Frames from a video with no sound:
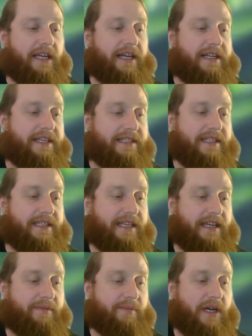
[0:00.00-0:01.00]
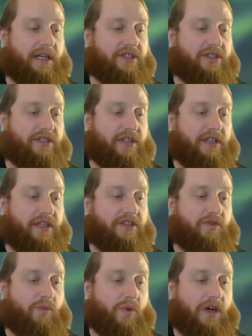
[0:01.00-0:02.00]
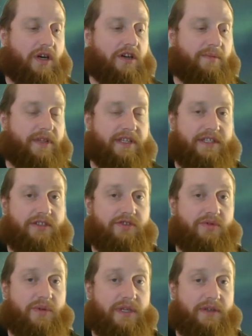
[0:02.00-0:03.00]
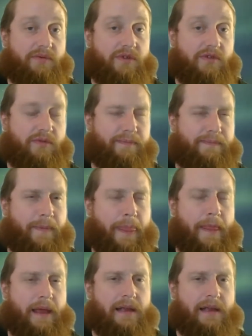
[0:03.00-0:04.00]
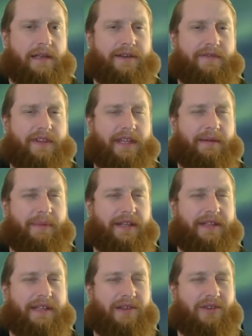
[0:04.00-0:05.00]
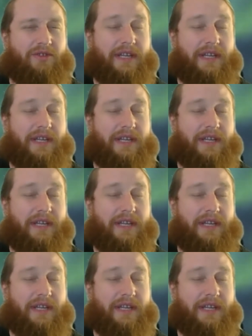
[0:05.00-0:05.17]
It doesn't take much to warm this tree room. So if you think about the little